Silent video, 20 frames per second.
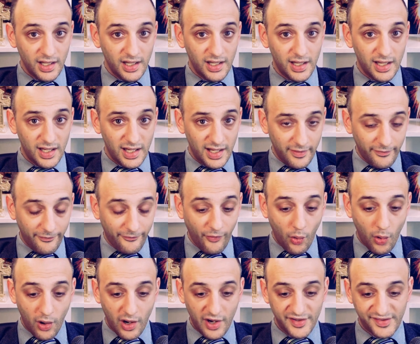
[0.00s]

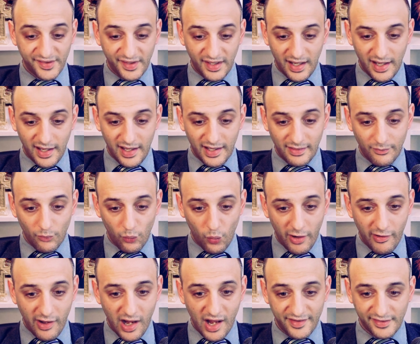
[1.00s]
enforced. And
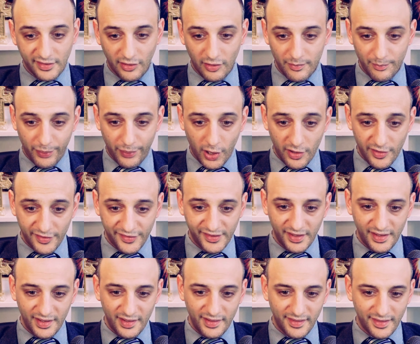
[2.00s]
whereas certain
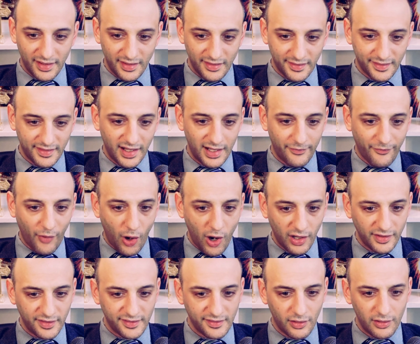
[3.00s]
persons in the state of
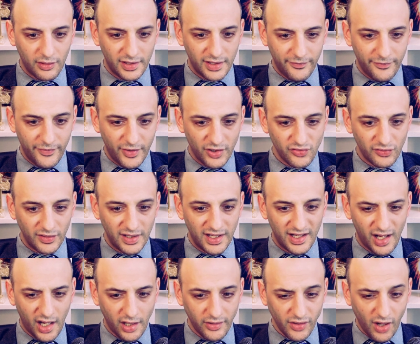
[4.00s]
Arkansas, individually and
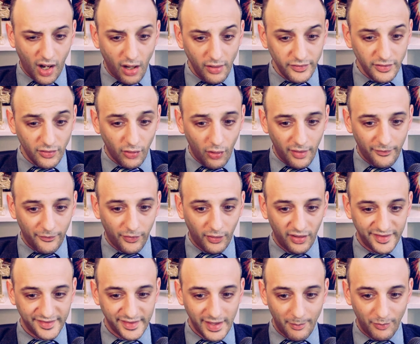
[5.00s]
in unlawful
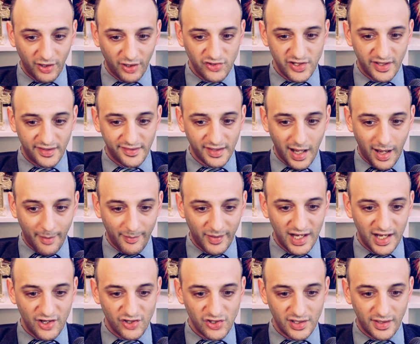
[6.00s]
assemblages,
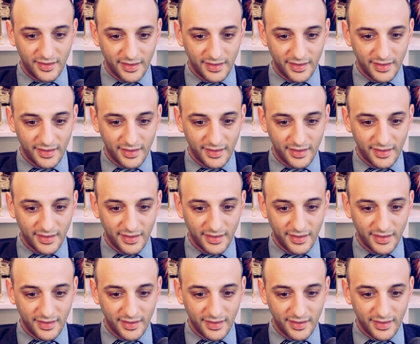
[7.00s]
combinations, and